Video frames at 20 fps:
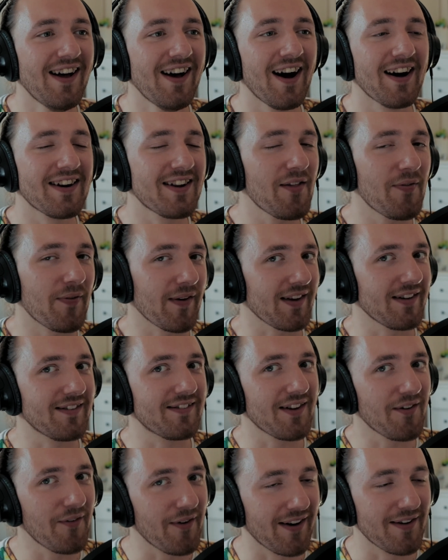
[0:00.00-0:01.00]
I don't think you
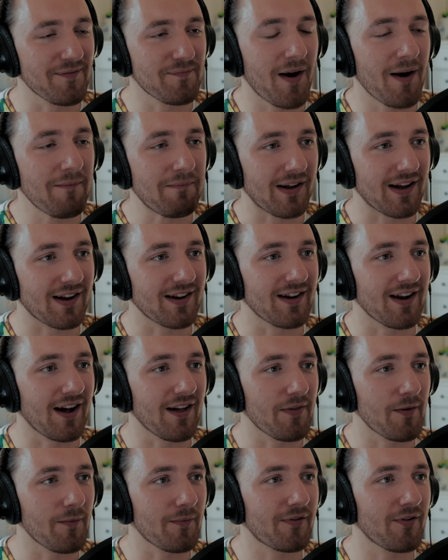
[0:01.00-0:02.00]
do it public. Like,
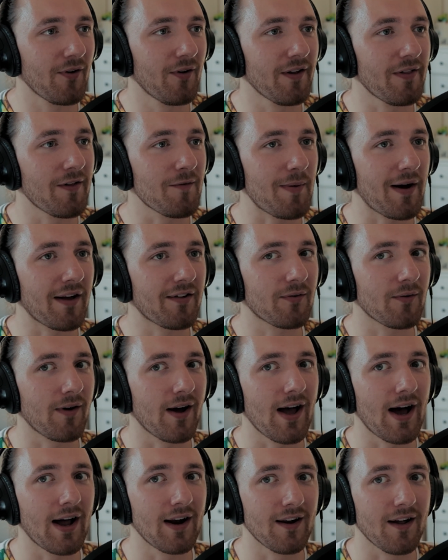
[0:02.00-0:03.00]
surely the best
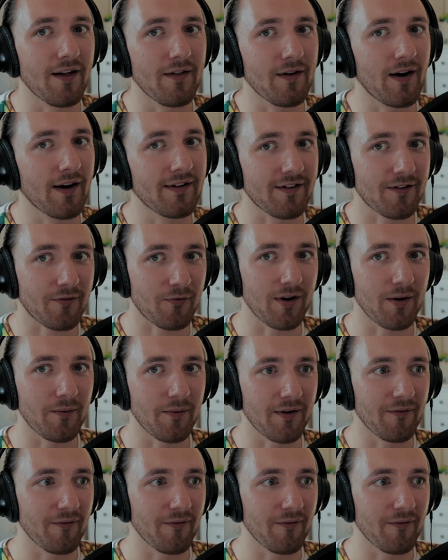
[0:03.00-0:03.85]
way, and look, I just really want to